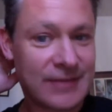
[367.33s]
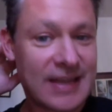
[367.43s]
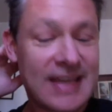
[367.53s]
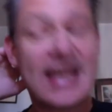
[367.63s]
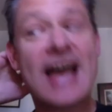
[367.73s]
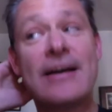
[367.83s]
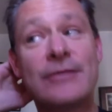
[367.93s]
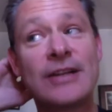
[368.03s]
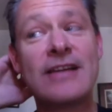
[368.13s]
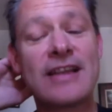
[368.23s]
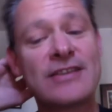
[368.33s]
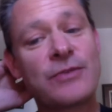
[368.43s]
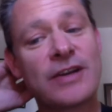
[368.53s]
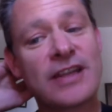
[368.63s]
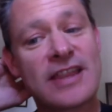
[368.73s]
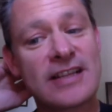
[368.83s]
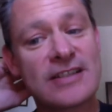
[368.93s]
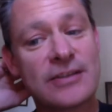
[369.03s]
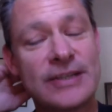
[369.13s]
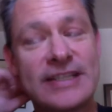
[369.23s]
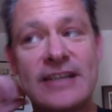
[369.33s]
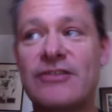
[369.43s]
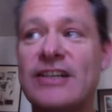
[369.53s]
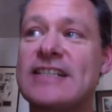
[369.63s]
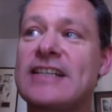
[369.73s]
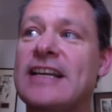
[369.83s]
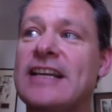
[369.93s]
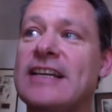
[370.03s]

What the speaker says: Yeah, well, that's one of the things that we did recently,